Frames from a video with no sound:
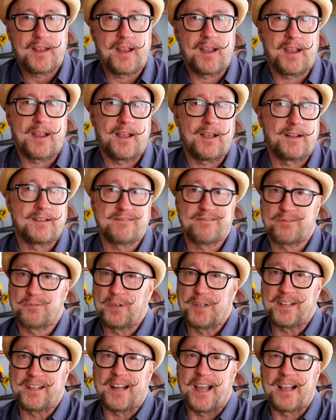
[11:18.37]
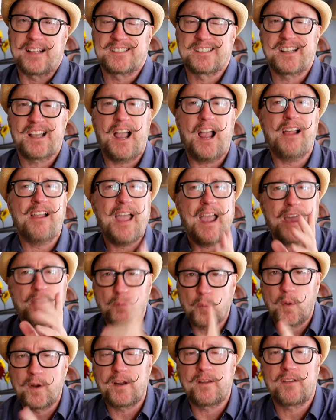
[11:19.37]
and really nice. I'll
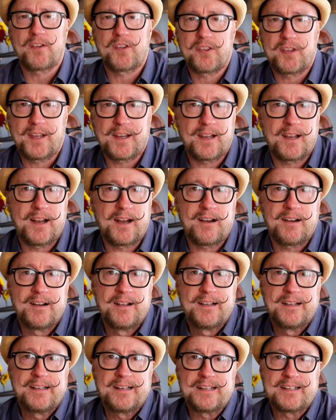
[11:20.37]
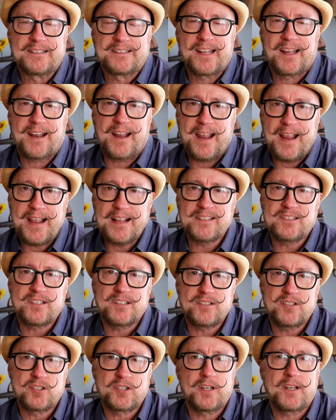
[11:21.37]
add one other thing here, is that
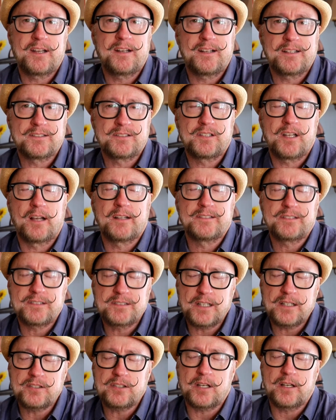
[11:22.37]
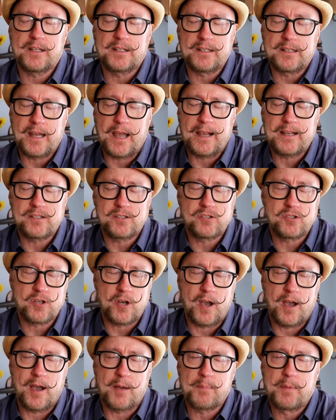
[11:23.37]
Hanson Chien has done such a nice
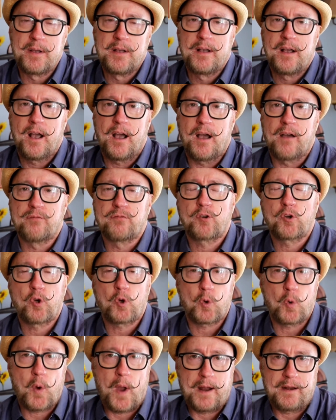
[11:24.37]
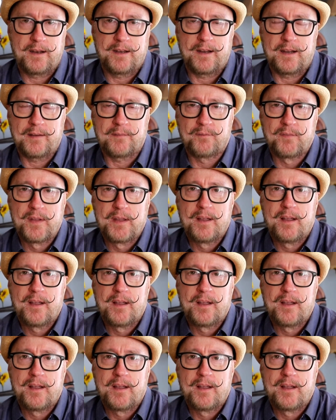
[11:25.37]
job of crediting